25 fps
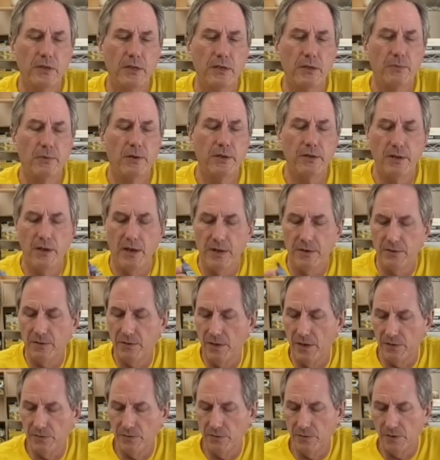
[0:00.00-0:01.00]
Anyway, not,
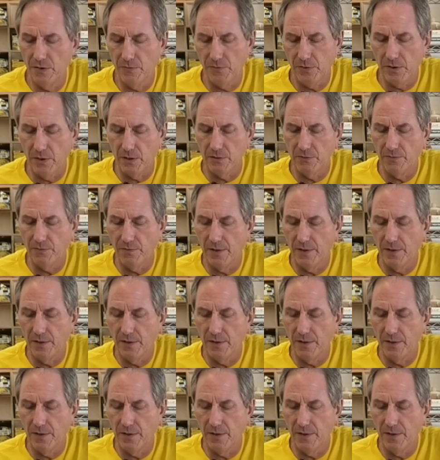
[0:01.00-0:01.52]
not too difficult to